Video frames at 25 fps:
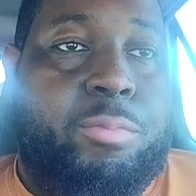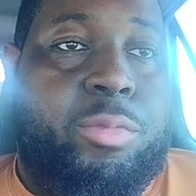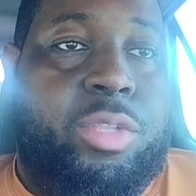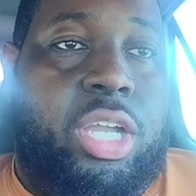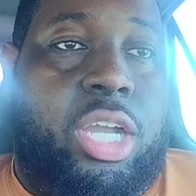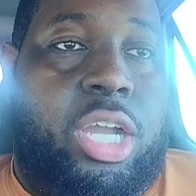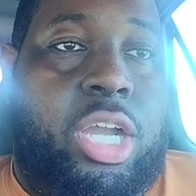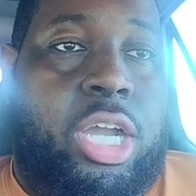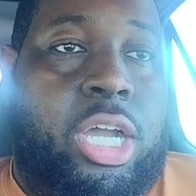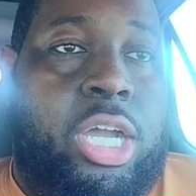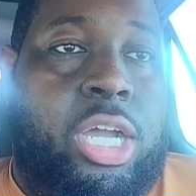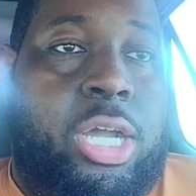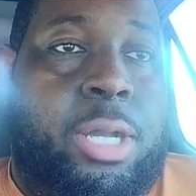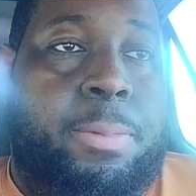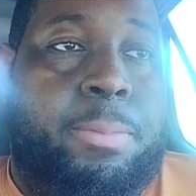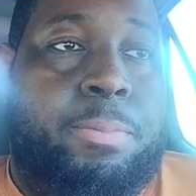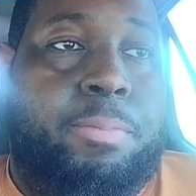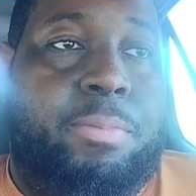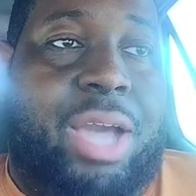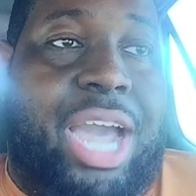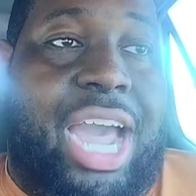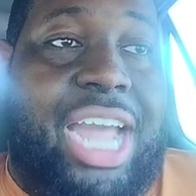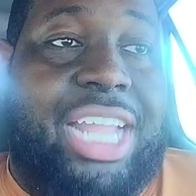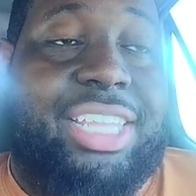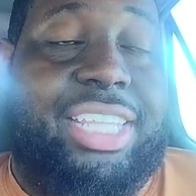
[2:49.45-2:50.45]

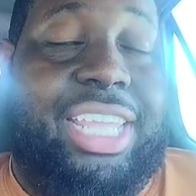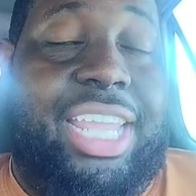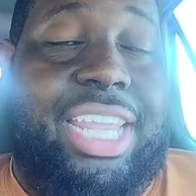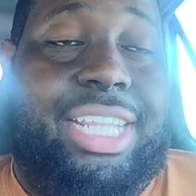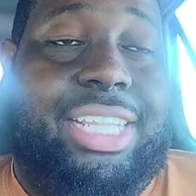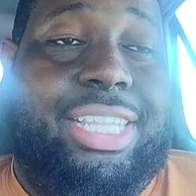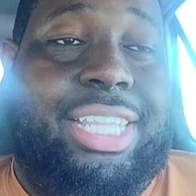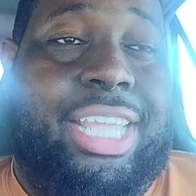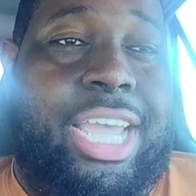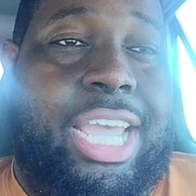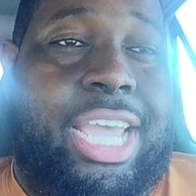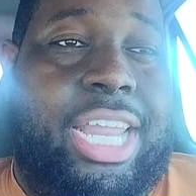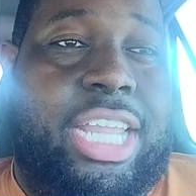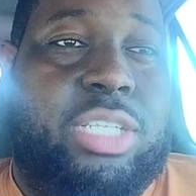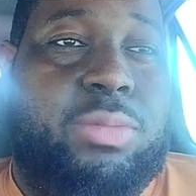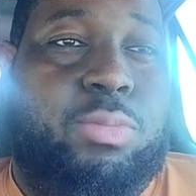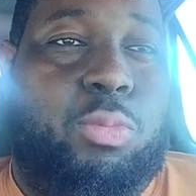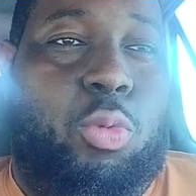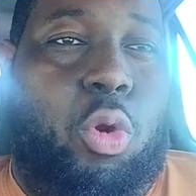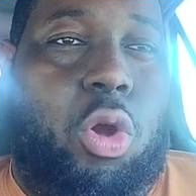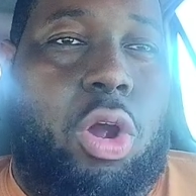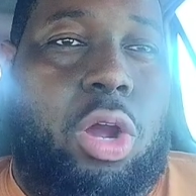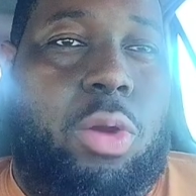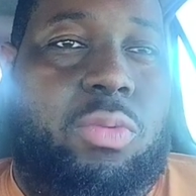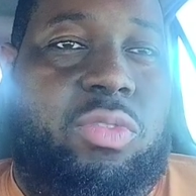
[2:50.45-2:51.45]
I think that it's
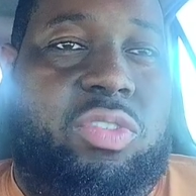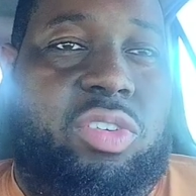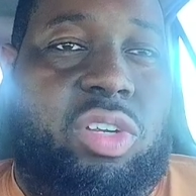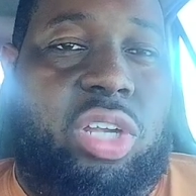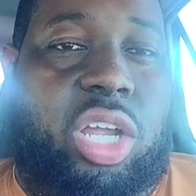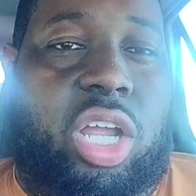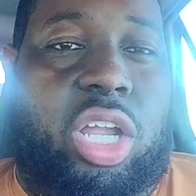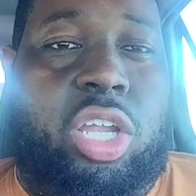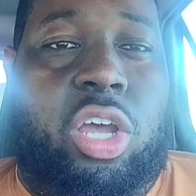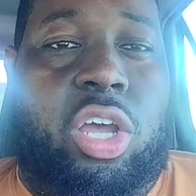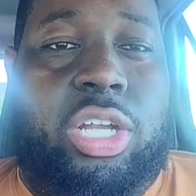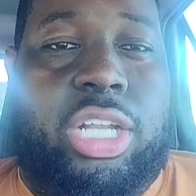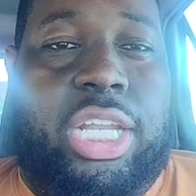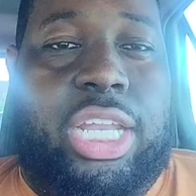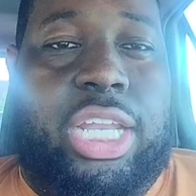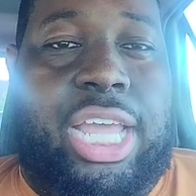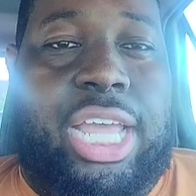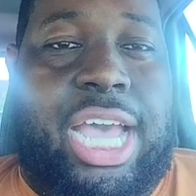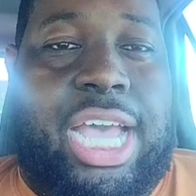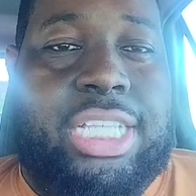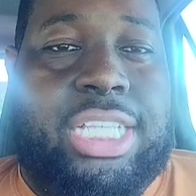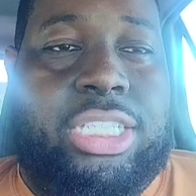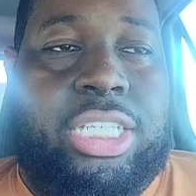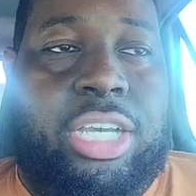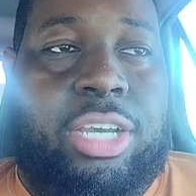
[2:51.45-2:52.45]
more along the
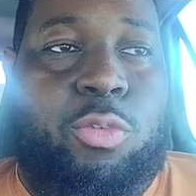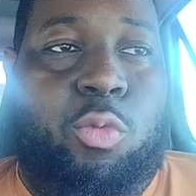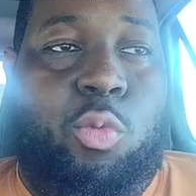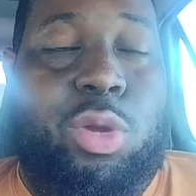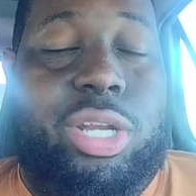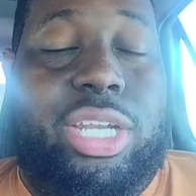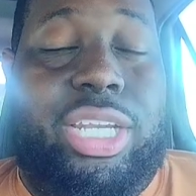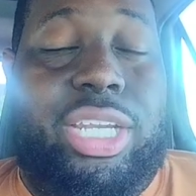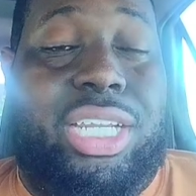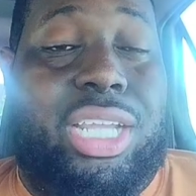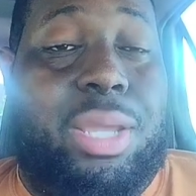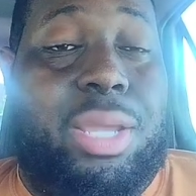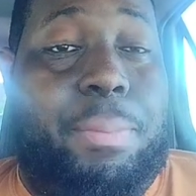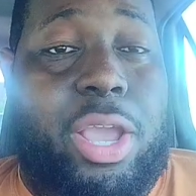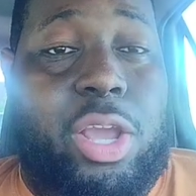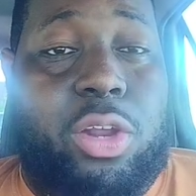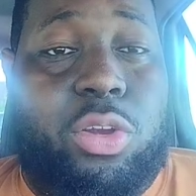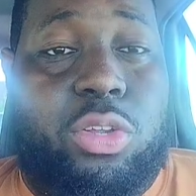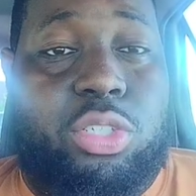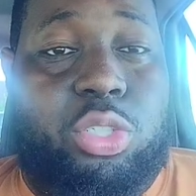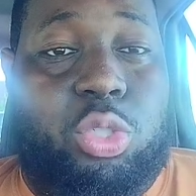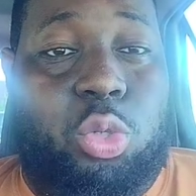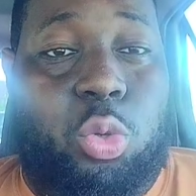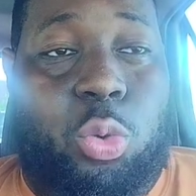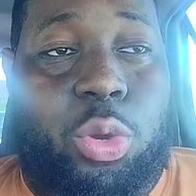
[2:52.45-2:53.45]
lines of what the
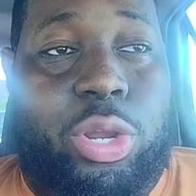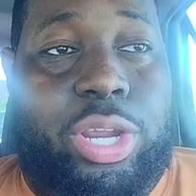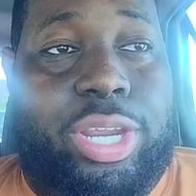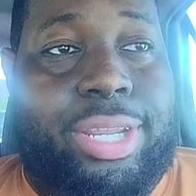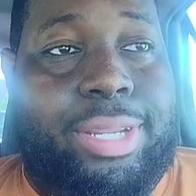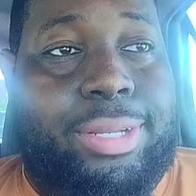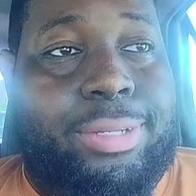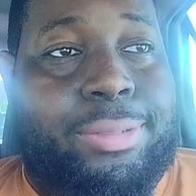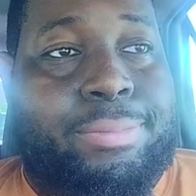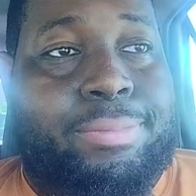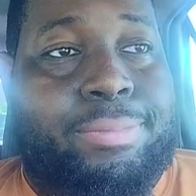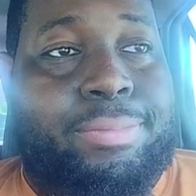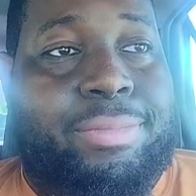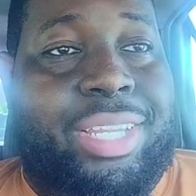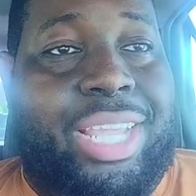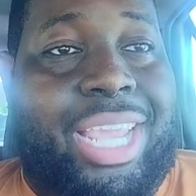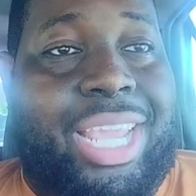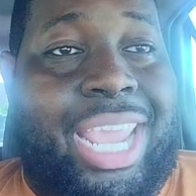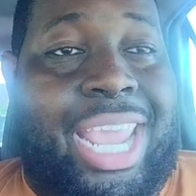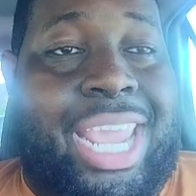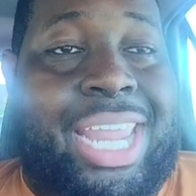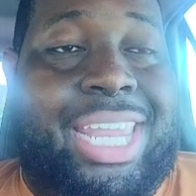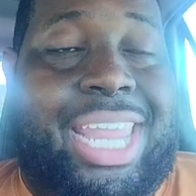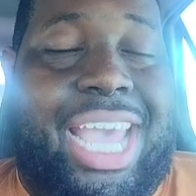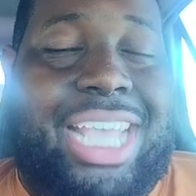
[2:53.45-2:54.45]
Commanders do it.
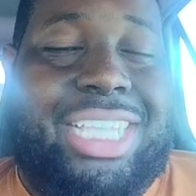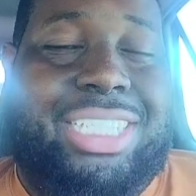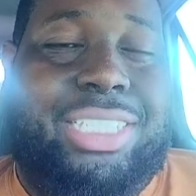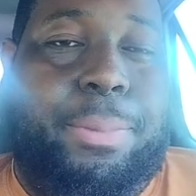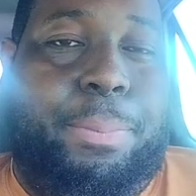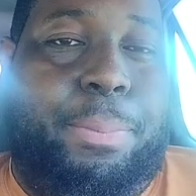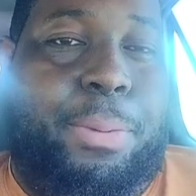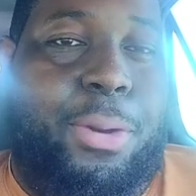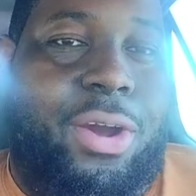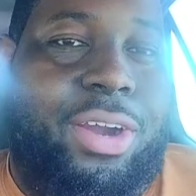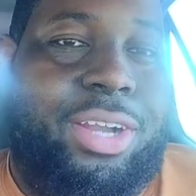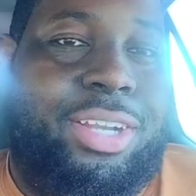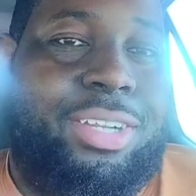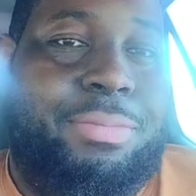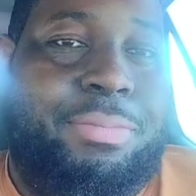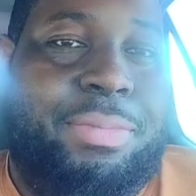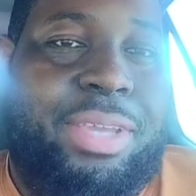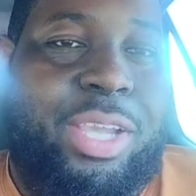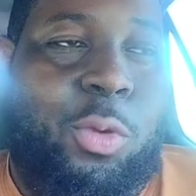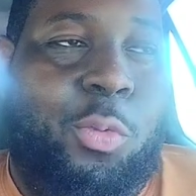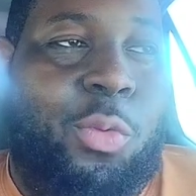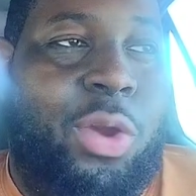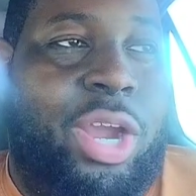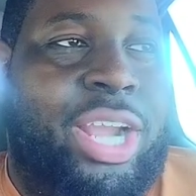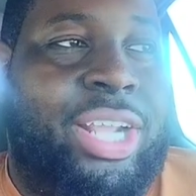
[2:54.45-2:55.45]
And that's the part to
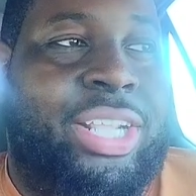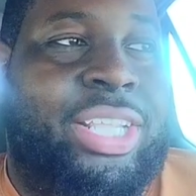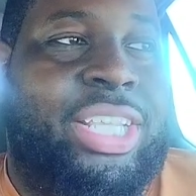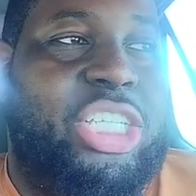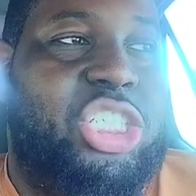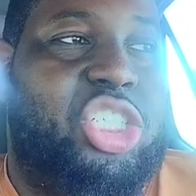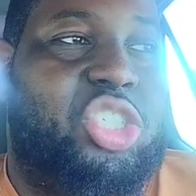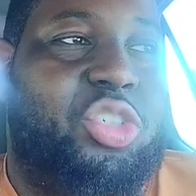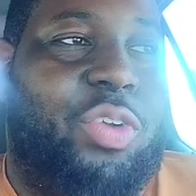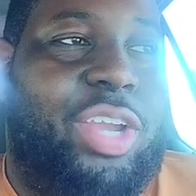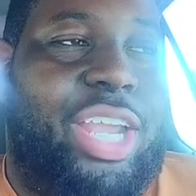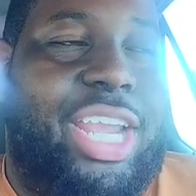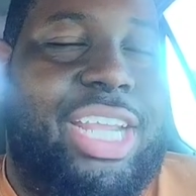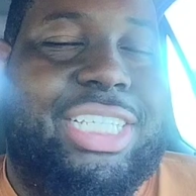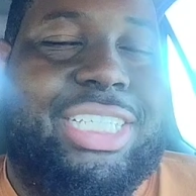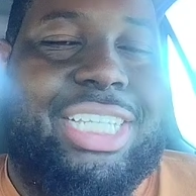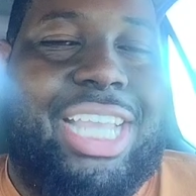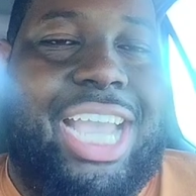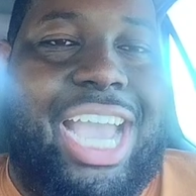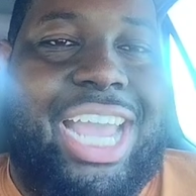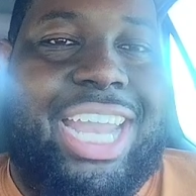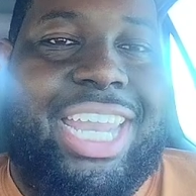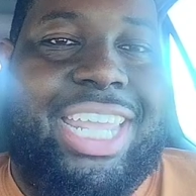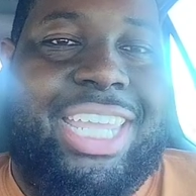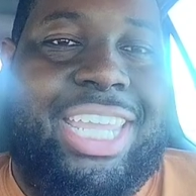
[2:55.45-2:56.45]
me where these trades
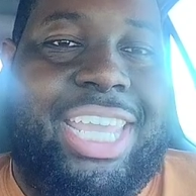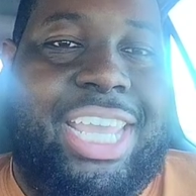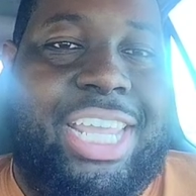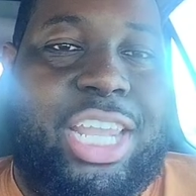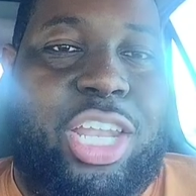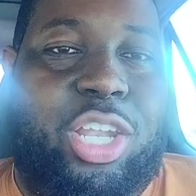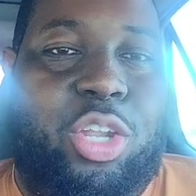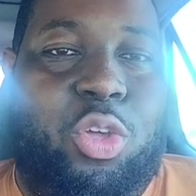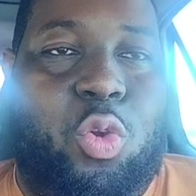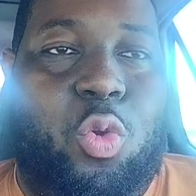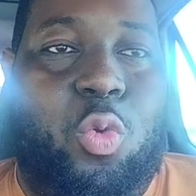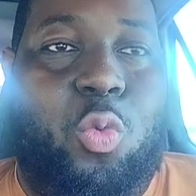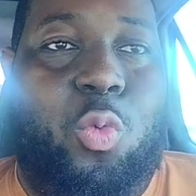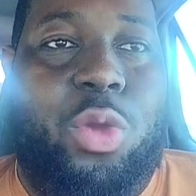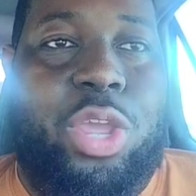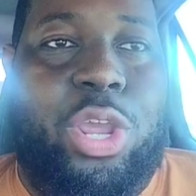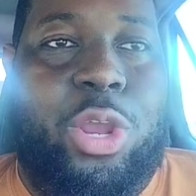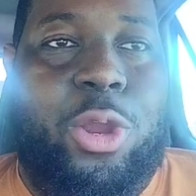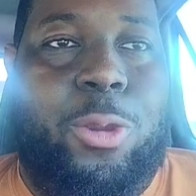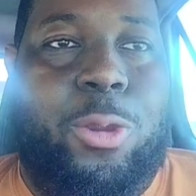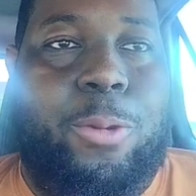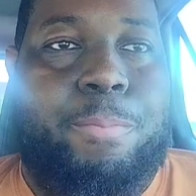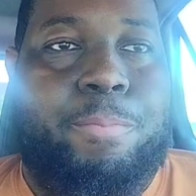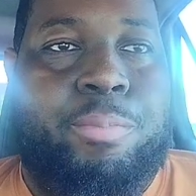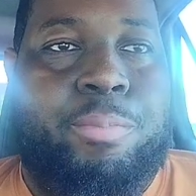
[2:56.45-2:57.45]
kind of get a little weird,